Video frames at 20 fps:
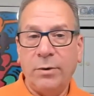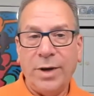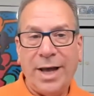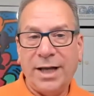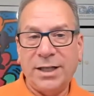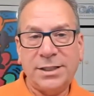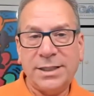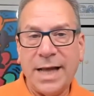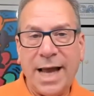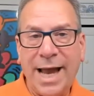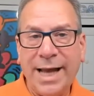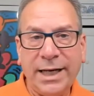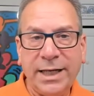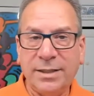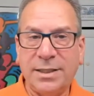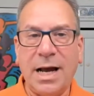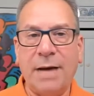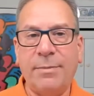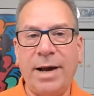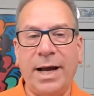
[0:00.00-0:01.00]
as
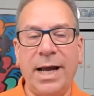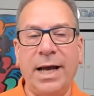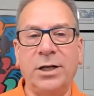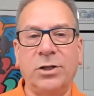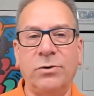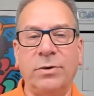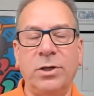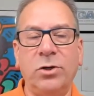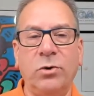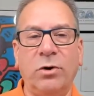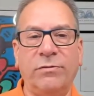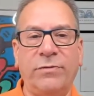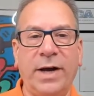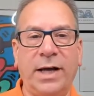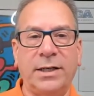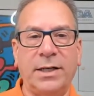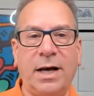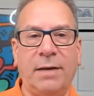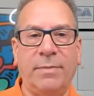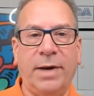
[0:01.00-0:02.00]
anytime I enter a new
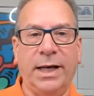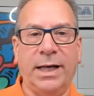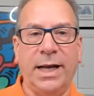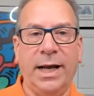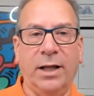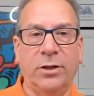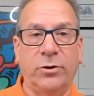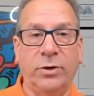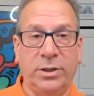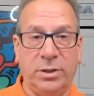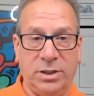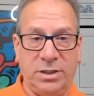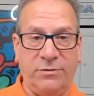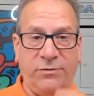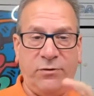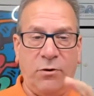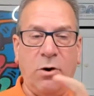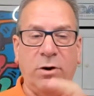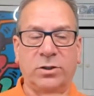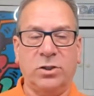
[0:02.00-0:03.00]
event on my calendar, it
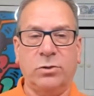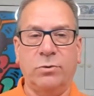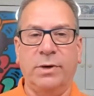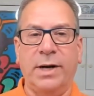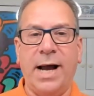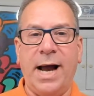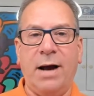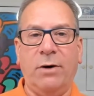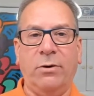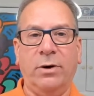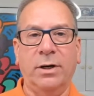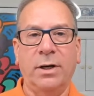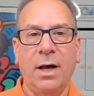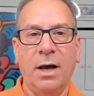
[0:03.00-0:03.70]
defaults to an hour.